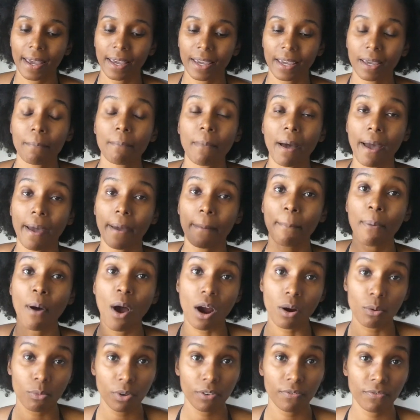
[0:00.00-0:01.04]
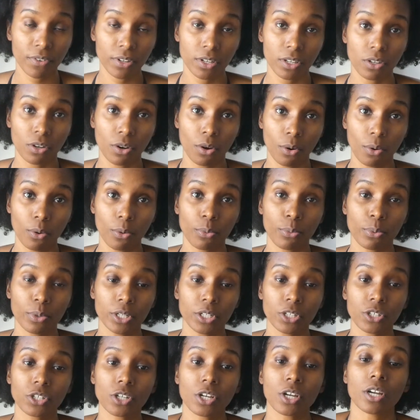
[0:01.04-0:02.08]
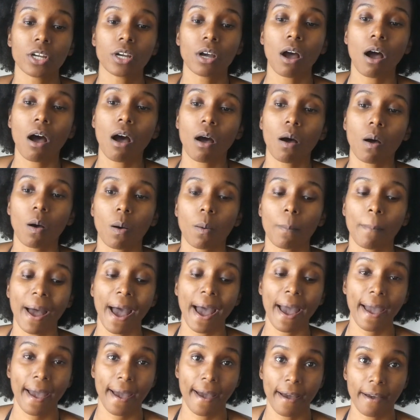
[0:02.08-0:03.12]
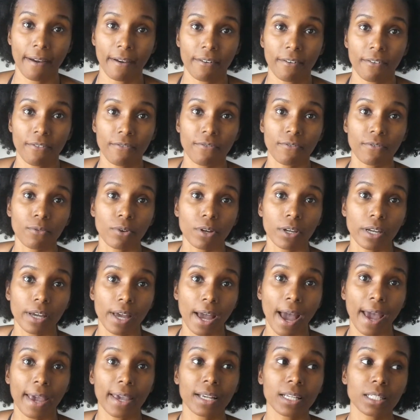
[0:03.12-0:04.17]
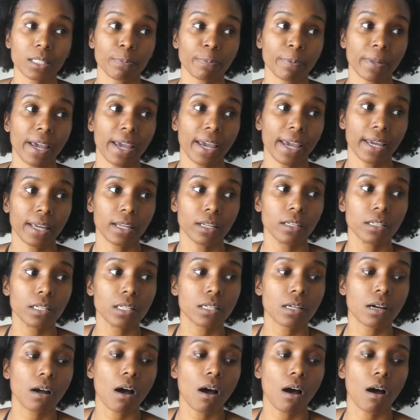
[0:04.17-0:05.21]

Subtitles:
in my part 1 video, which I explained